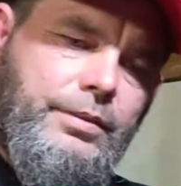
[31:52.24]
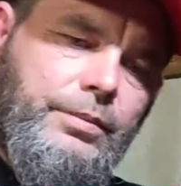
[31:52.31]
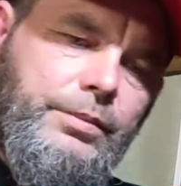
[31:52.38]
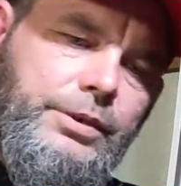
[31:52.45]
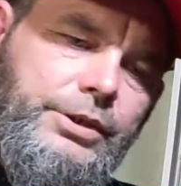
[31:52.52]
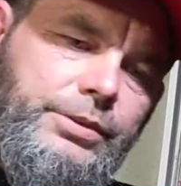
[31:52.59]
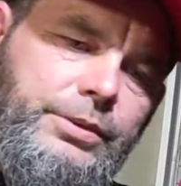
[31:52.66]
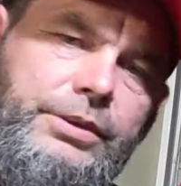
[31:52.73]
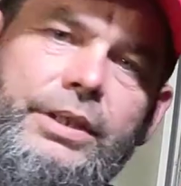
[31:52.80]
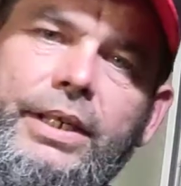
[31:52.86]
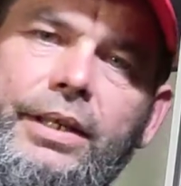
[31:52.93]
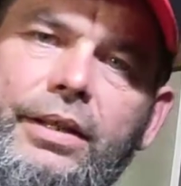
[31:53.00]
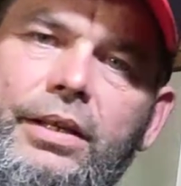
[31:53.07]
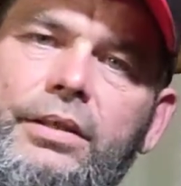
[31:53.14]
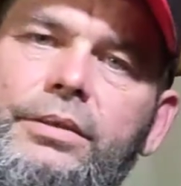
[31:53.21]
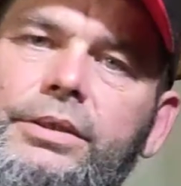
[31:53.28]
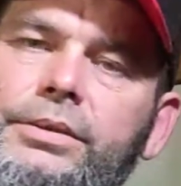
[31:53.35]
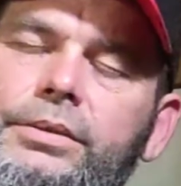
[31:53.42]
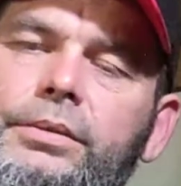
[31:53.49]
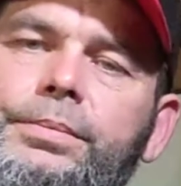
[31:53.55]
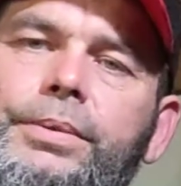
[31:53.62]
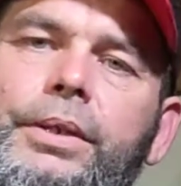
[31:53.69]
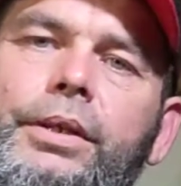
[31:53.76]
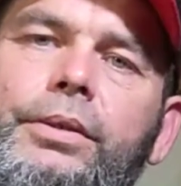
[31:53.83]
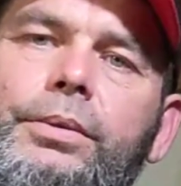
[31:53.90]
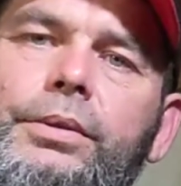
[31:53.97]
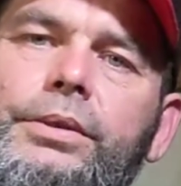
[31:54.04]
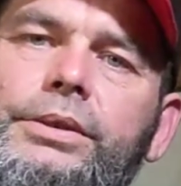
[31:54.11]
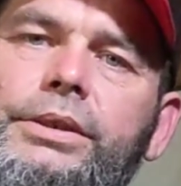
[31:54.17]
which was I thought was pretty
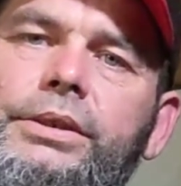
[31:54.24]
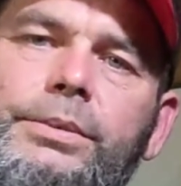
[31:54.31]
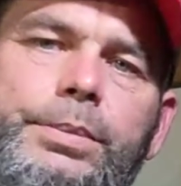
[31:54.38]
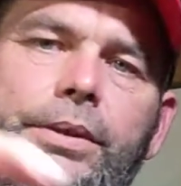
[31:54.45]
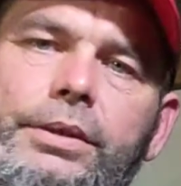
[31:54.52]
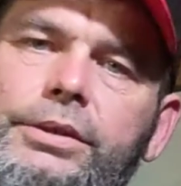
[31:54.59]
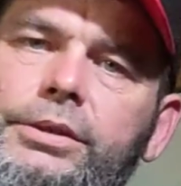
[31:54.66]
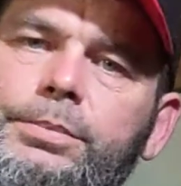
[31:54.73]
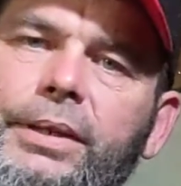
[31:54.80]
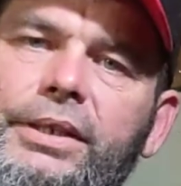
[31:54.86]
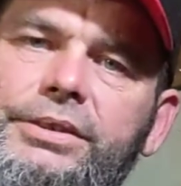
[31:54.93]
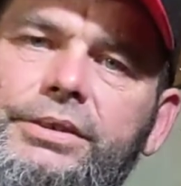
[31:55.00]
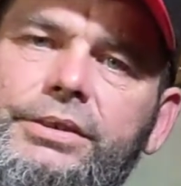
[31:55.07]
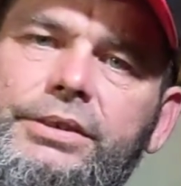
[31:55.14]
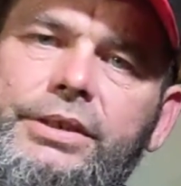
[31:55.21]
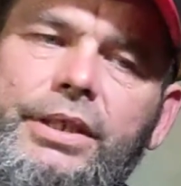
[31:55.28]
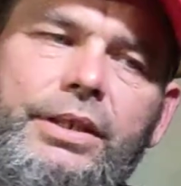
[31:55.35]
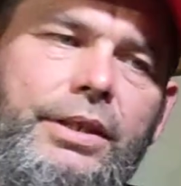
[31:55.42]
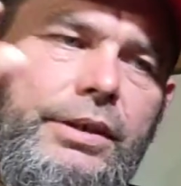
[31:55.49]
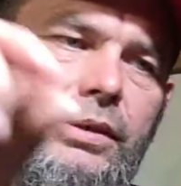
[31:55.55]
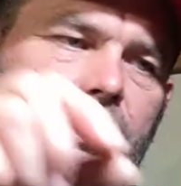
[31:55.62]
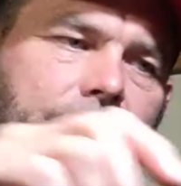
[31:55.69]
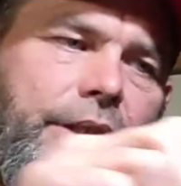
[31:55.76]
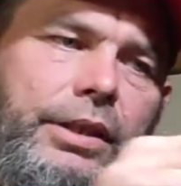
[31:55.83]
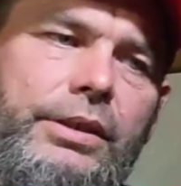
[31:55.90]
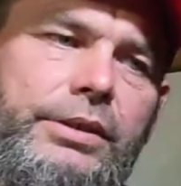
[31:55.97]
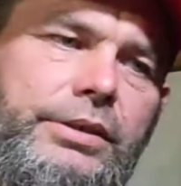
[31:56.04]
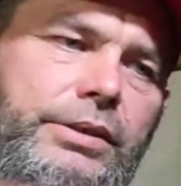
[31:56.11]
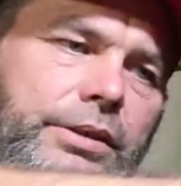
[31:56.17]
cool, is he just put little spacers in underneath
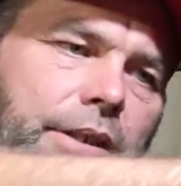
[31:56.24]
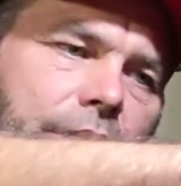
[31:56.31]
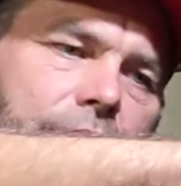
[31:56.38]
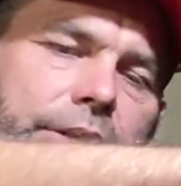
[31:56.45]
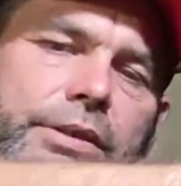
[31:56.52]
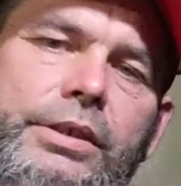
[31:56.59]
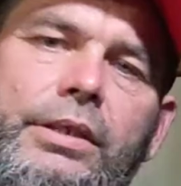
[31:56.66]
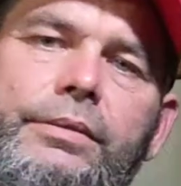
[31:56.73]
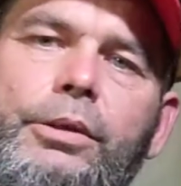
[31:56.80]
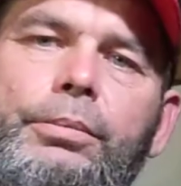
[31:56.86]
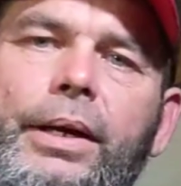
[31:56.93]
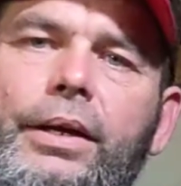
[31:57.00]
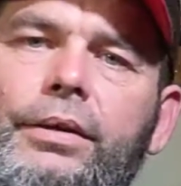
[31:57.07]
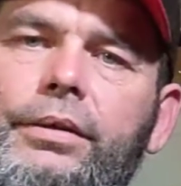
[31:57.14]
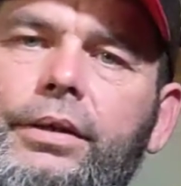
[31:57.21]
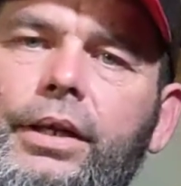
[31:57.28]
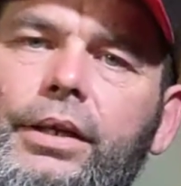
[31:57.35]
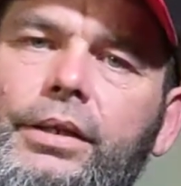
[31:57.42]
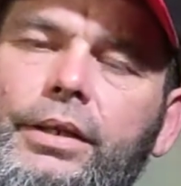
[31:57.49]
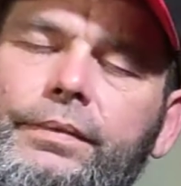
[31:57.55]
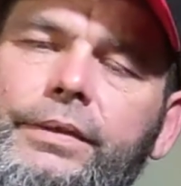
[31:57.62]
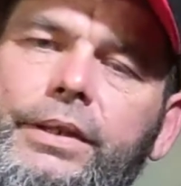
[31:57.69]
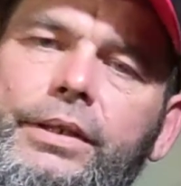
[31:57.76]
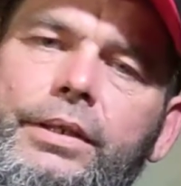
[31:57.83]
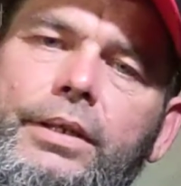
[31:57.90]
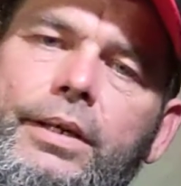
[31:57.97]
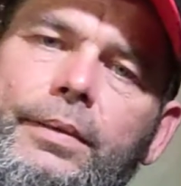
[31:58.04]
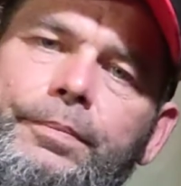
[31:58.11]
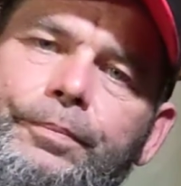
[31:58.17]
his servo mount and lifted it
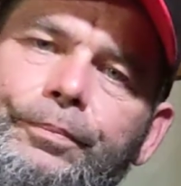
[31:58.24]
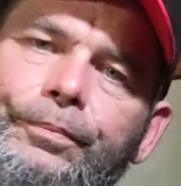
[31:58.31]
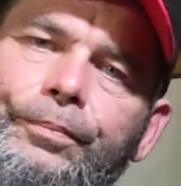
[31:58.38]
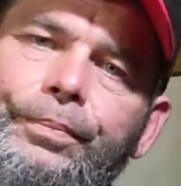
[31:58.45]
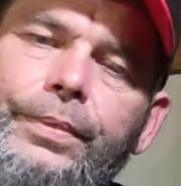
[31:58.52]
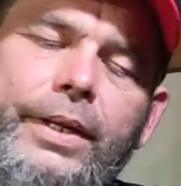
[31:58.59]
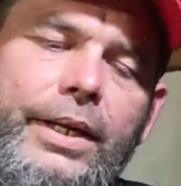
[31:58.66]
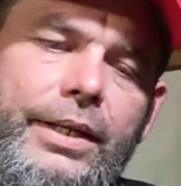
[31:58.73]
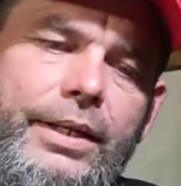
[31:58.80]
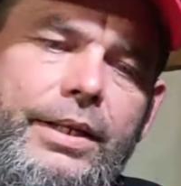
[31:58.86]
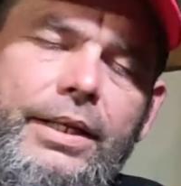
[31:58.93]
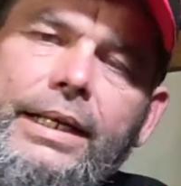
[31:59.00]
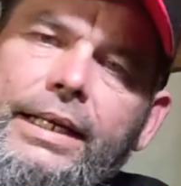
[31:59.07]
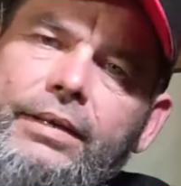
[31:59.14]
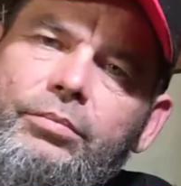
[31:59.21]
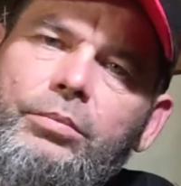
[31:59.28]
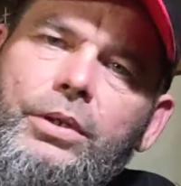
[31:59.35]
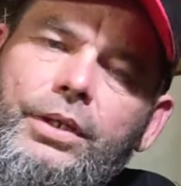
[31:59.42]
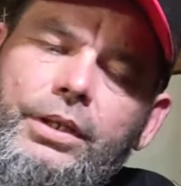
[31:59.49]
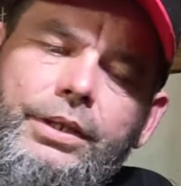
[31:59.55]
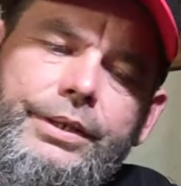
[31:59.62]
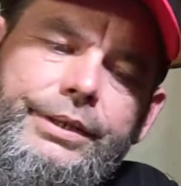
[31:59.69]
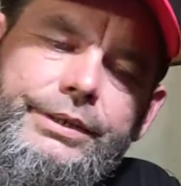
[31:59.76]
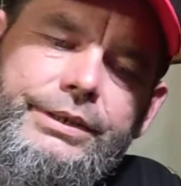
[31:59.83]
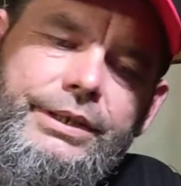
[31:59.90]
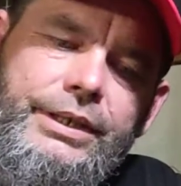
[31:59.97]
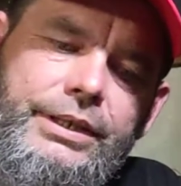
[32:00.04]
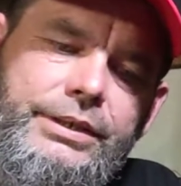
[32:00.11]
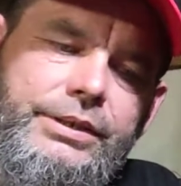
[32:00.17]
up. And then that gave him all the clearance he
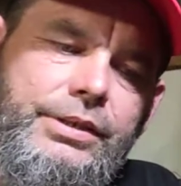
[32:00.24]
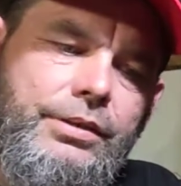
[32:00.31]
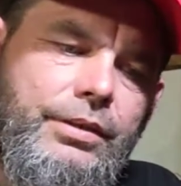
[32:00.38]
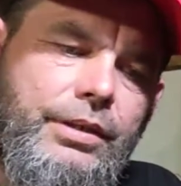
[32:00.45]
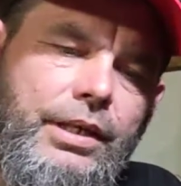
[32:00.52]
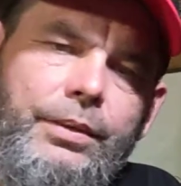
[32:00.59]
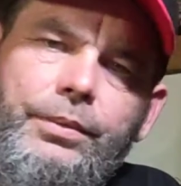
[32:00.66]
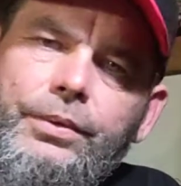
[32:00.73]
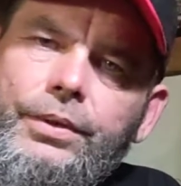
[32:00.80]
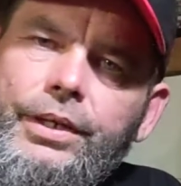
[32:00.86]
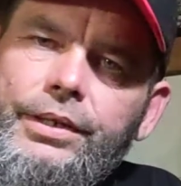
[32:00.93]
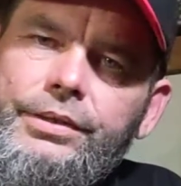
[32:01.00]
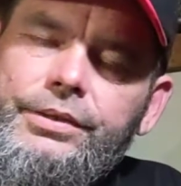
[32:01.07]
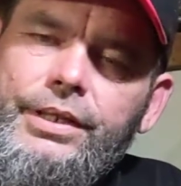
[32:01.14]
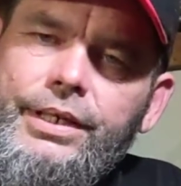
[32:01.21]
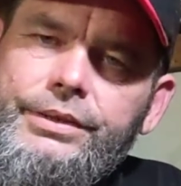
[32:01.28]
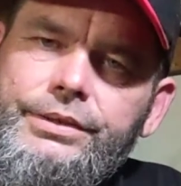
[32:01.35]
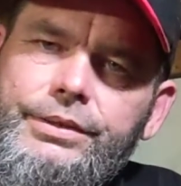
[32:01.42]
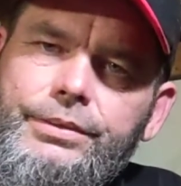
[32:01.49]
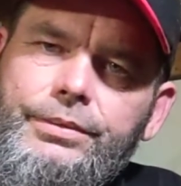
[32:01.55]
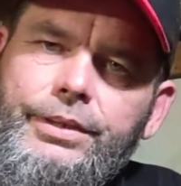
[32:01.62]
needs. So I will go ahead and do that too